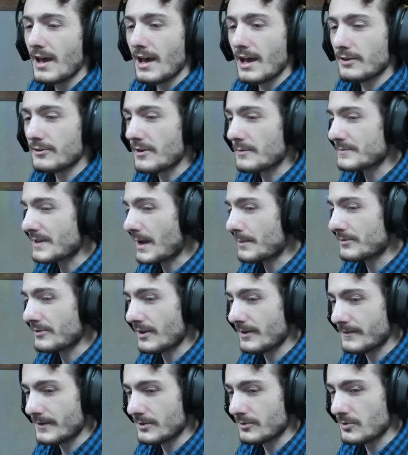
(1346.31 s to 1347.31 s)
and sometimes
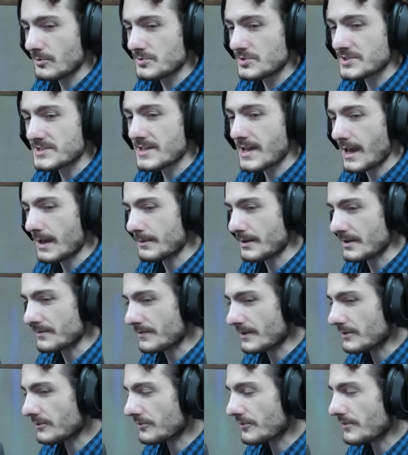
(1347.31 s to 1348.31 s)
I even do just gaming
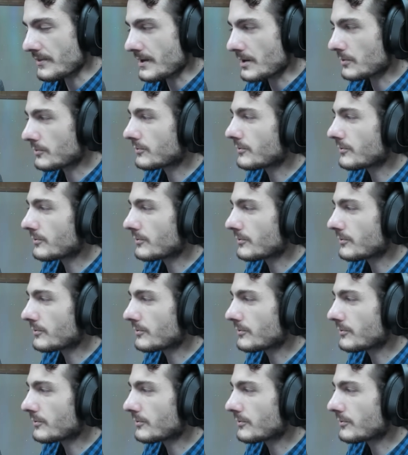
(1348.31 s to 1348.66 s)
events in there.